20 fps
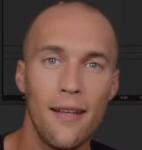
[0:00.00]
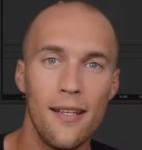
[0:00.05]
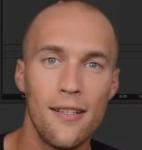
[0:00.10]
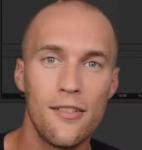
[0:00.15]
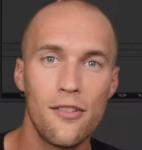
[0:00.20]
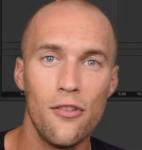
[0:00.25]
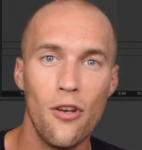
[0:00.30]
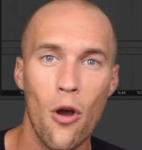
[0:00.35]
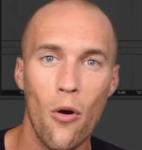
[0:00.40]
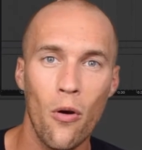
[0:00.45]

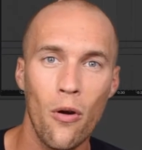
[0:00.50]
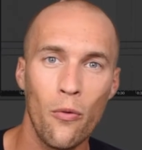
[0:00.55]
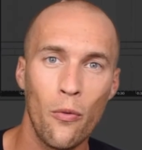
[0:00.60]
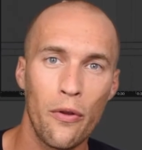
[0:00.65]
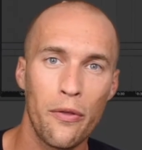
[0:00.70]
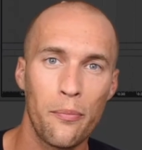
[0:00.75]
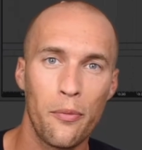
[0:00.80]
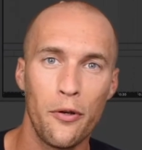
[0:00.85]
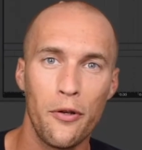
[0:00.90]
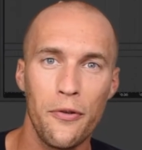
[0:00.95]
it's Noah
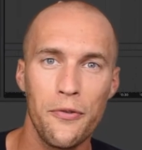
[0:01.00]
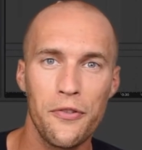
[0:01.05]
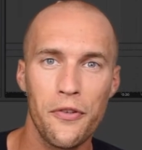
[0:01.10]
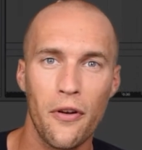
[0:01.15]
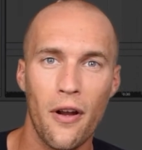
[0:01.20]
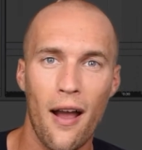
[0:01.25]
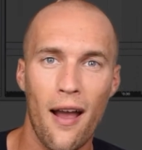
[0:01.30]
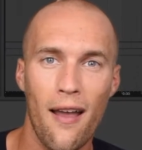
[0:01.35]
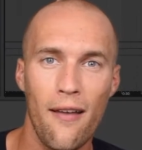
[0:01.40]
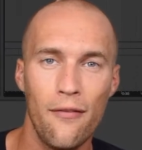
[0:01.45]
with
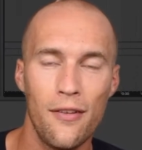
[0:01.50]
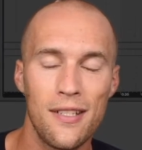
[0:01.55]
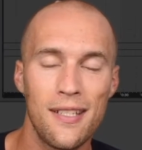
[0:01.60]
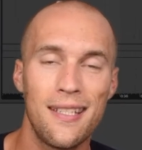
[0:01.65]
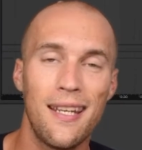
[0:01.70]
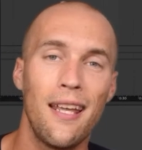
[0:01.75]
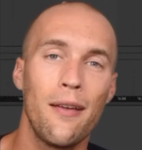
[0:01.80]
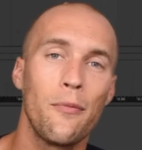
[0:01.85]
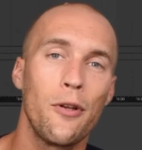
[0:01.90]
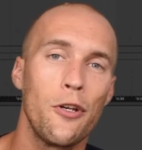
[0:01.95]
Producer Hive, and
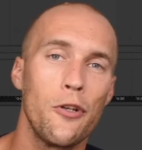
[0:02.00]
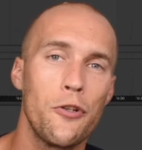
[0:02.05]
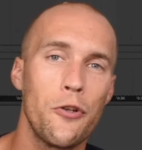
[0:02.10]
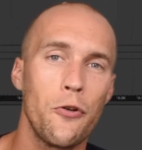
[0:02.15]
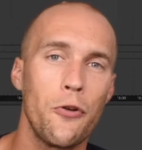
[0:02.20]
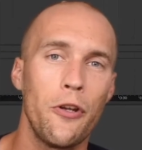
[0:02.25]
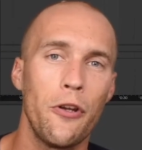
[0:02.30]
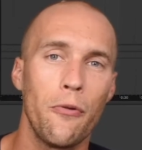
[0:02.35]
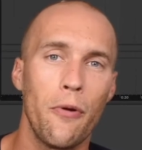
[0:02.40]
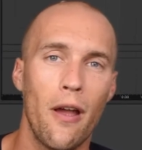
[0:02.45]
today I'm going to show
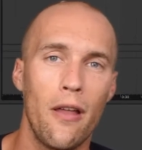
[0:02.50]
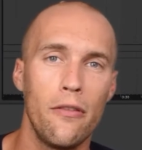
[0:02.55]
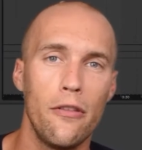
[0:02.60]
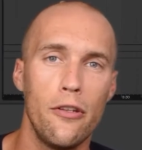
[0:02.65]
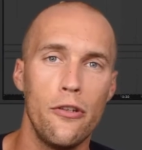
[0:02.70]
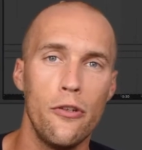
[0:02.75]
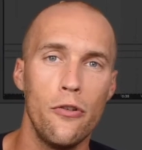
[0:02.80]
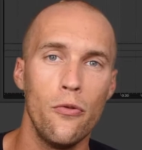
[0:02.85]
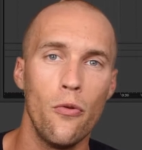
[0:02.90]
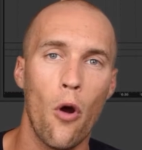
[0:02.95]
you around the
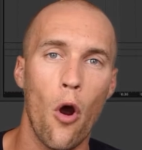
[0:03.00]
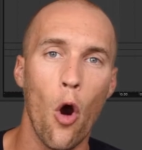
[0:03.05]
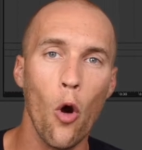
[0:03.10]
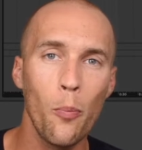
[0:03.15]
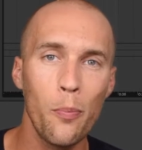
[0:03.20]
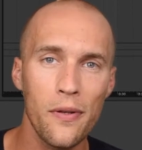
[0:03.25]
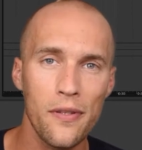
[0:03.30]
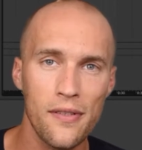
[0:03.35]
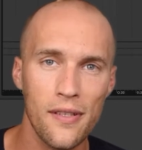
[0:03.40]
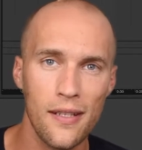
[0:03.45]
new
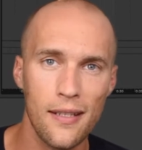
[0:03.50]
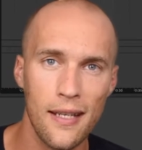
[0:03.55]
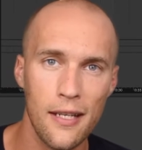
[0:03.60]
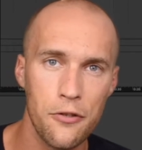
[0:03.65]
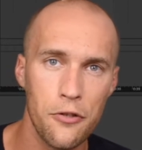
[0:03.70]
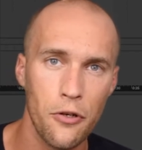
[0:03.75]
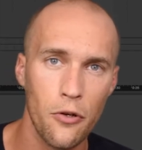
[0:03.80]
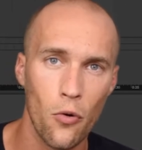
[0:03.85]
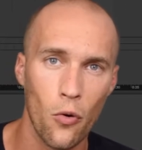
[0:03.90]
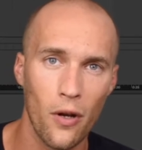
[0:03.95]
Opus
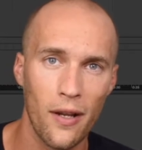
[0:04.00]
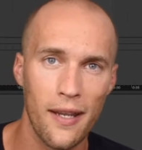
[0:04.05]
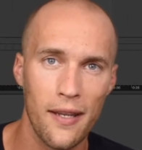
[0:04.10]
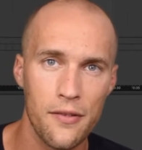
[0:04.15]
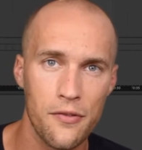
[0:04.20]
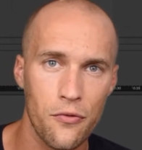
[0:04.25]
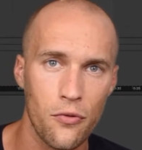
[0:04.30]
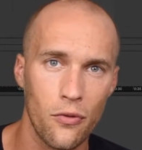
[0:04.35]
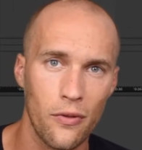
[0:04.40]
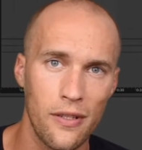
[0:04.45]
Edition
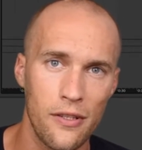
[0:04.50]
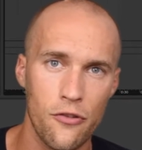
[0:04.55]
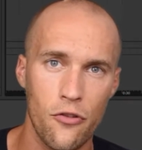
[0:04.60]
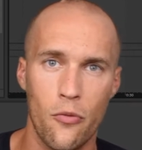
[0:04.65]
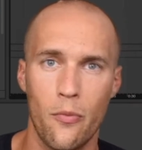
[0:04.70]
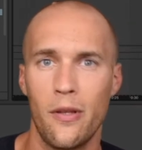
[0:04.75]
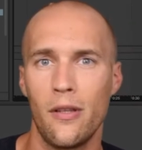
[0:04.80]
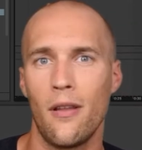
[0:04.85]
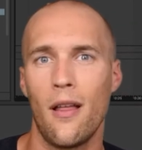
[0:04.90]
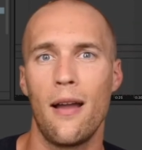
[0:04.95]
orchestral
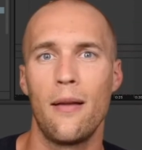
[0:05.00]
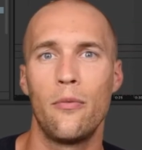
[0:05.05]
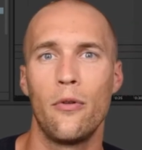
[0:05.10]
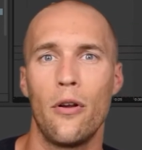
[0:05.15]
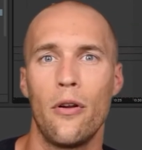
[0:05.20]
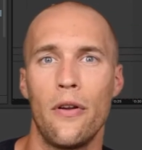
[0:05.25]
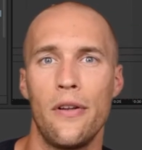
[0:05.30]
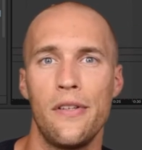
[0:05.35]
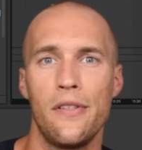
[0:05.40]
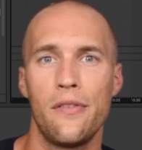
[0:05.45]
instrument
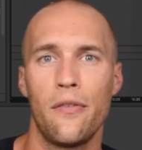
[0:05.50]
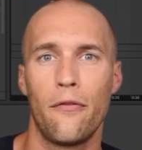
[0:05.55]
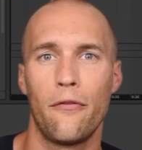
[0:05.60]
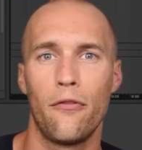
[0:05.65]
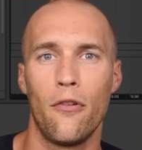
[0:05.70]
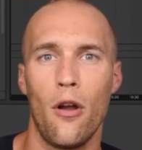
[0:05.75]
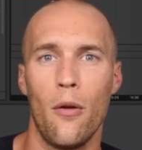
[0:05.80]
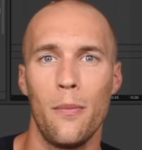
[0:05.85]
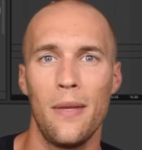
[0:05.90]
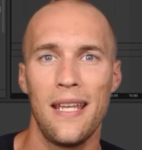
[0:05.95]
libraries
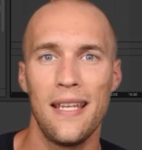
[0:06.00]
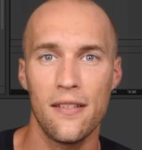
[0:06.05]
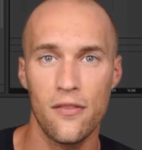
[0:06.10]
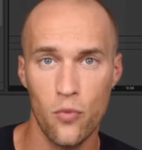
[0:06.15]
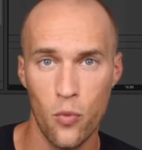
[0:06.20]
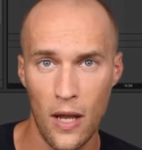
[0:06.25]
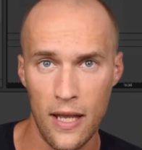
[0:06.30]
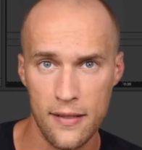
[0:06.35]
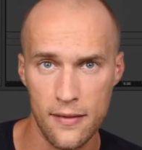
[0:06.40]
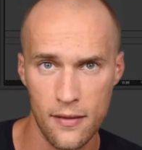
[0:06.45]
from East
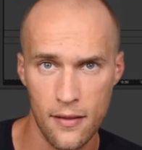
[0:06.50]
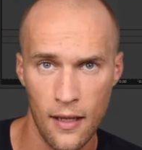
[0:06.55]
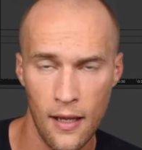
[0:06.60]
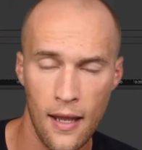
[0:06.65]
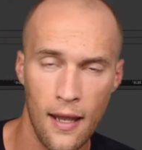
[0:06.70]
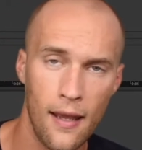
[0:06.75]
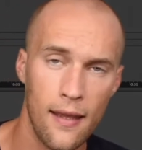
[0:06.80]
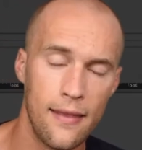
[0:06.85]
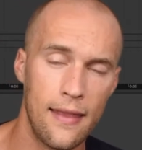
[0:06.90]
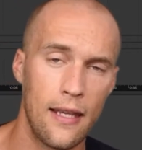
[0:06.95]
West
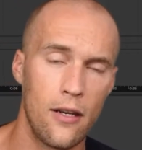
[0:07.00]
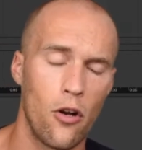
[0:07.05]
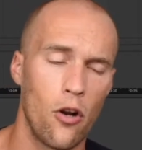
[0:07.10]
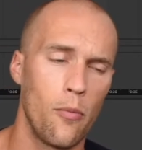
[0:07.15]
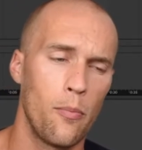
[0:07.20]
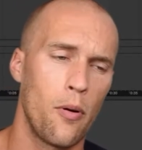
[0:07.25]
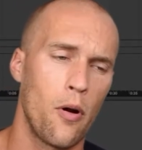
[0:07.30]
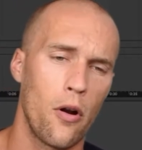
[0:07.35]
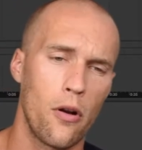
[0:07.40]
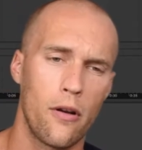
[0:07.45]
that are
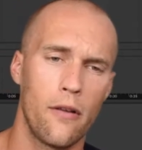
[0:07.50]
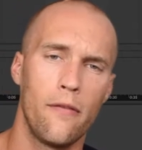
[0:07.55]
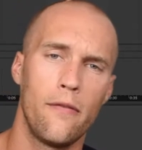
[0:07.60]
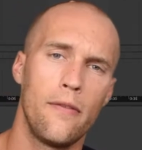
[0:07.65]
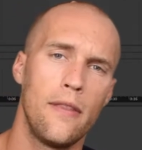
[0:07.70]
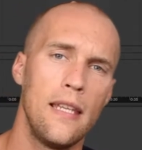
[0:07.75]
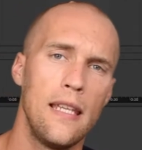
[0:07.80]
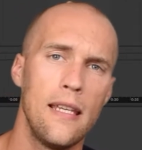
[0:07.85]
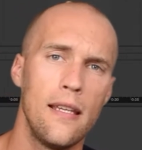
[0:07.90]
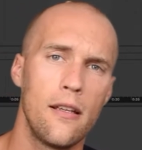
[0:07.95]
part
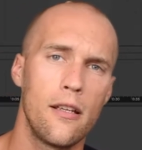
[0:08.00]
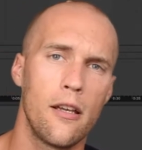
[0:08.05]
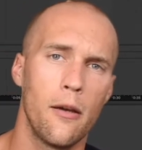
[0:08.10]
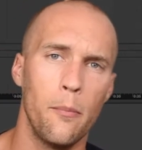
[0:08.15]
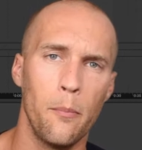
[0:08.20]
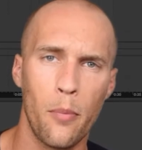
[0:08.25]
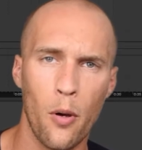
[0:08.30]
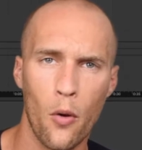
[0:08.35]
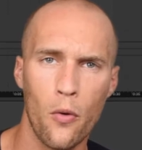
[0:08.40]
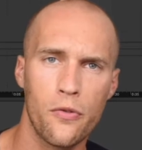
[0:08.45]
of the
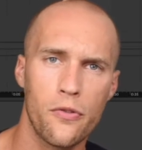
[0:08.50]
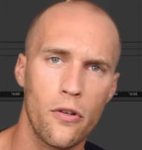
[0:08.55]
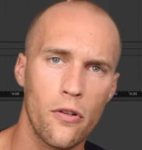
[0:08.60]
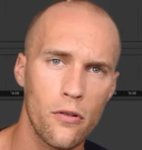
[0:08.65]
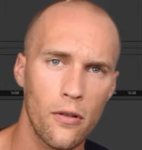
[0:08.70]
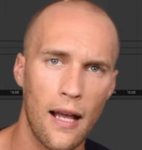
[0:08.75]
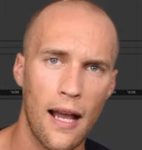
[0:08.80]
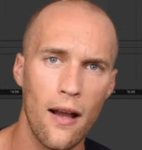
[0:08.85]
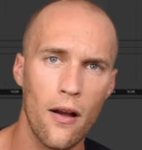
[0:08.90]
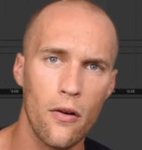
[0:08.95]

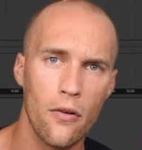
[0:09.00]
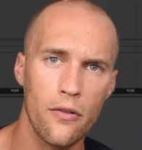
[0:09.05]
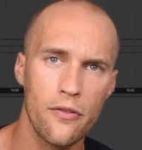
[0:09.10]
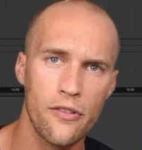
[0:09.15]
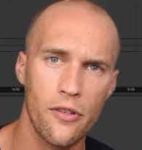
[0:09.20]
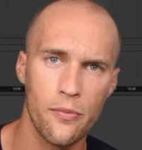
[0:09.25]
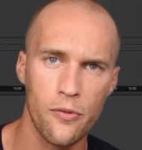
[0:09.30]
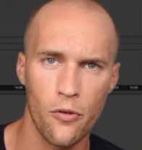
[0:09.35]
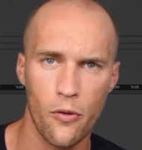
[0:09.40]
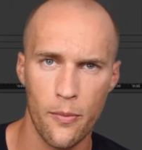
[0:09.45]
ComposerCloud
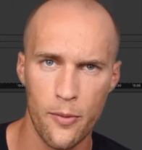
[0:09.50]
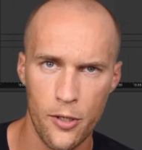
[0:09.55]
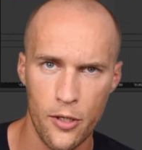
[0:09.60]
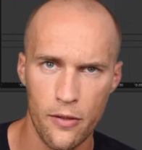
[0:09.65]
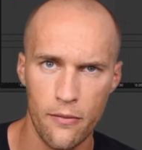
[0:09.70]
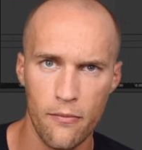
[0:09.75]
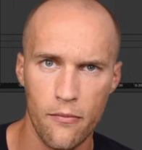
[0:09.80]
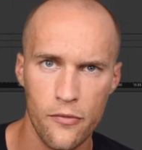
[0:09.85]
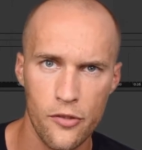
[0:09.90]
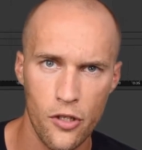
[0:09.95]

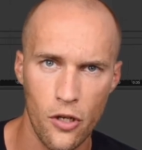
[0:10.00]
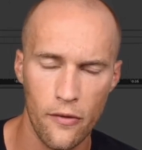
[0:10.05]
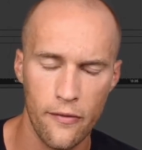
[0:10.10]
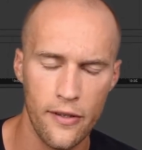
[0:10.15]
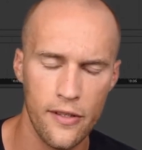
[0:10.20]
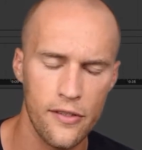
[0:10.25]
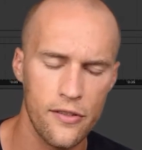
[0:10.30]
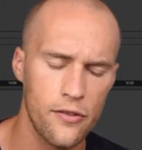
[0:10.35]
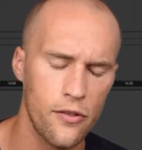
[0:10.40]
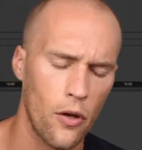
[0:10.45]
subscription
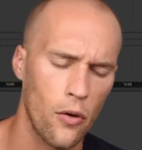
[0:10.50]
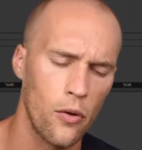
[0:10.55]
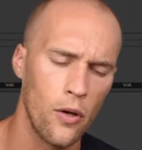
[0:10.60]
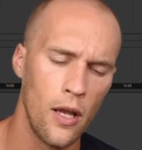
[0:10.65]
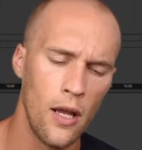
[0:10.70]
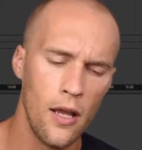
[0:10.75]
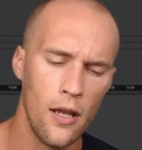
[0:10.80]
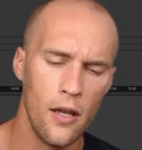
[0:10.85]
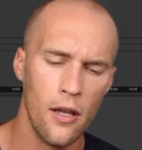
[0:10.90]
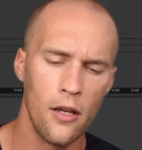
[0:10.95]
service. So
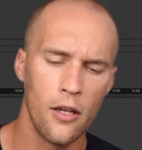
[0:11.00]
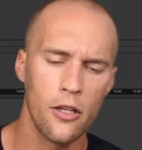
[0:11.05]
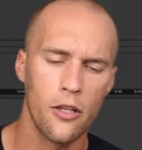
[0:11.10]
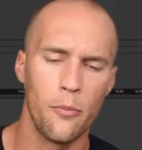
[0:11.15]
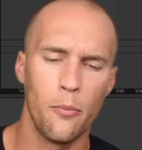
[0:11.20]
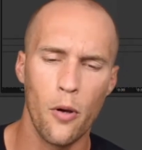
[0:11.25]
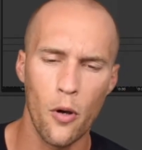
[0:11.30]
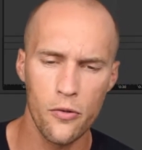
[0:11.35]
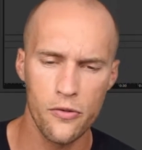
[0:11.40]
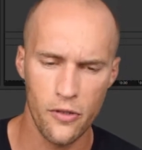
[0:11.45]

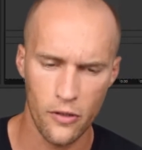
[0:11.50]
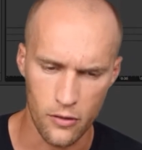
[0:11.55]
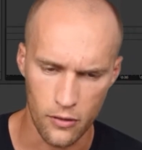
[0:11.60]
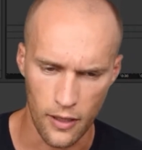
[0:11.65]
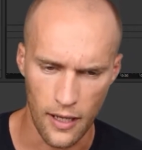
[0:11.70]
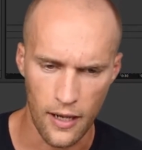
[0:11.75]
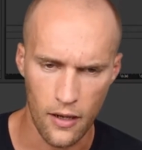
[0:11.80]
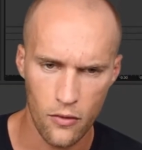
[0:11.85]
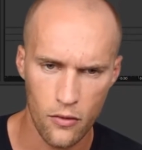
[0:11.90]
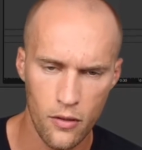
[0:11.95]

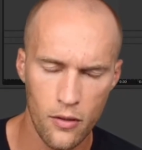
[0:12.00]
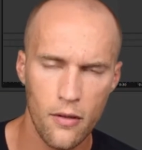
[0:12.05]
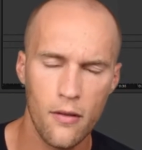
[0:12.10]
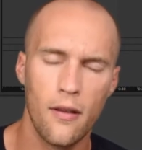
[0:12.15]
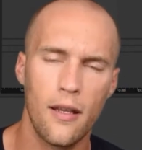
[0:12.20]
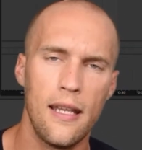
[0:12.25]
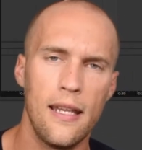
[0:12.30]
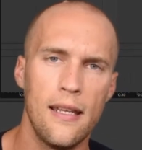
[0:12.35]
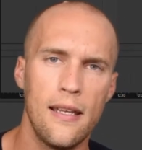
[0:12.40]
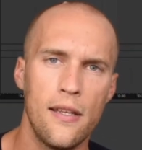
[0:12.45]
ComposerCloud
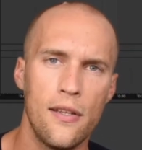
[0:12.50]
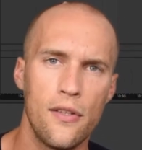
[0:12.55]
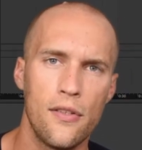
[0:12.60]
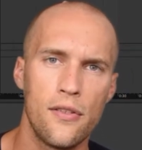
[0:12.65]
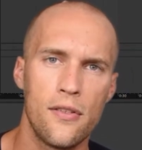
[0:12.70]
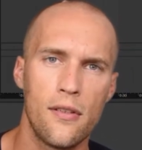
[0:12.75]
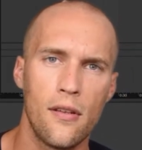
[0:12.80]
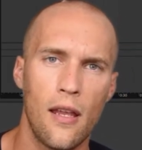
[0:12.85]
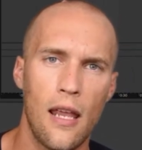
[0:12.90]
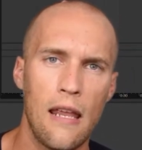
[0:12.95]

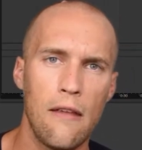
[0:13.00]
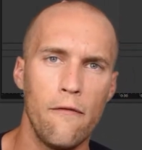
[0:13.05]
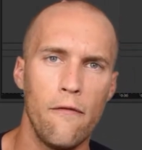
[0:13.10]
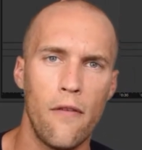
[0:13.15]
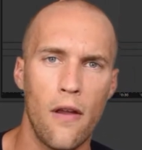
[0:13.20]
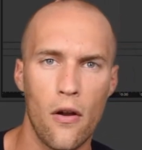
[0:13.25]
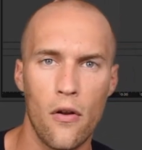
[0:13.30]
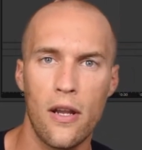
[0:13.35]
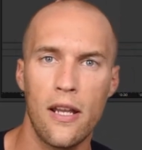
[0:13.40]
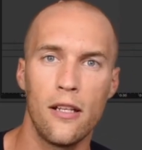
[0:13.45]
is a
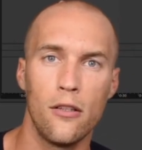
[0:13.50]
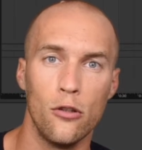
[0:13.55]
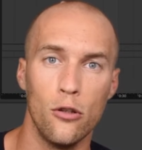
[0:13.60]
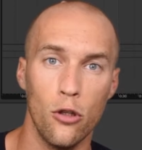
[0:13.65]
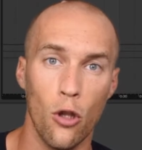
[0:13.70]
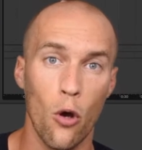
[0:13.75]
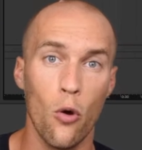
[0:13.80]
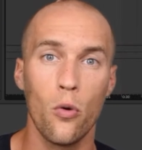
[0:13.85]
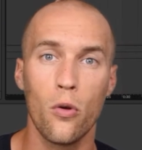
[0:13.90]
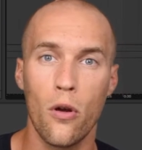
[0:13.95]
very
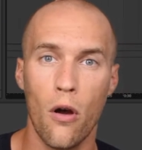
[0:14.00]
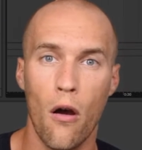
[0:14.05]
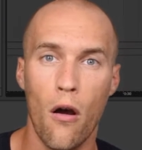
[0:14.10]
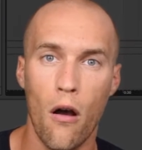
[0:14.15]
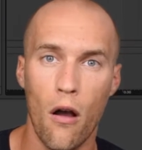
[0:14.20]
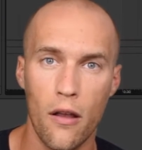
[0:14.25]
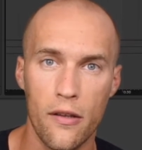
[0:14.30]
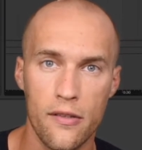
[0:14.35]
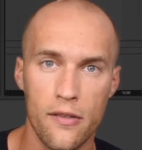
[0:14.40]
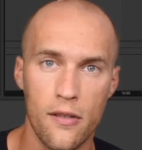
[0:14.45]

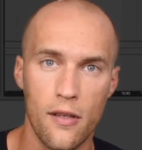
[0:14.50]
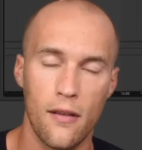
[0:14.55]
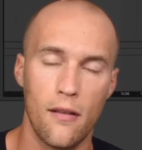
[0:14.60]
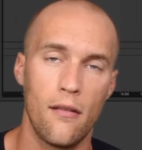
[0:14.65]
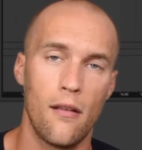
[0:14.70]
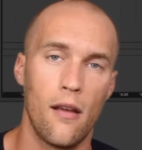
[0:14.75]
low-cost